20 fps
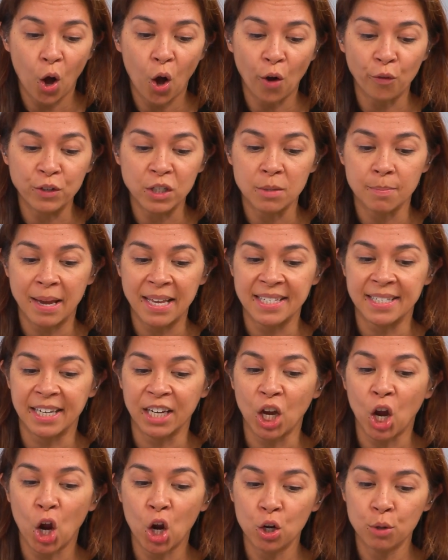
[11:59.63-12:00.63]
of
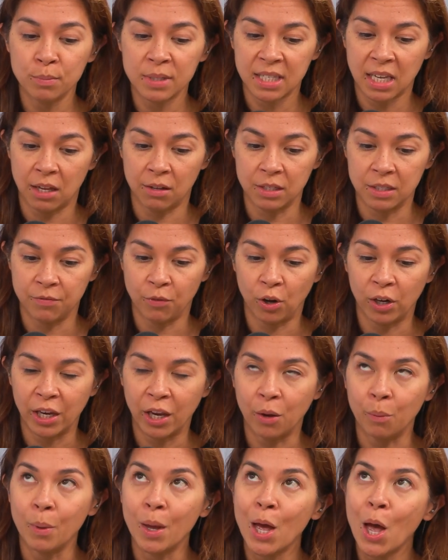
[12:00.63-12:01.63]
domestic home sales
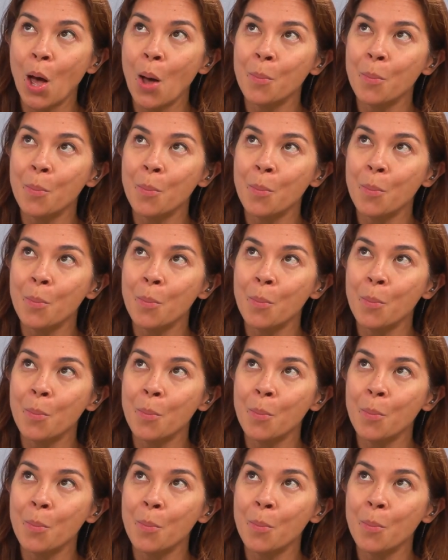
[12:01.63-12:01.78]
volume.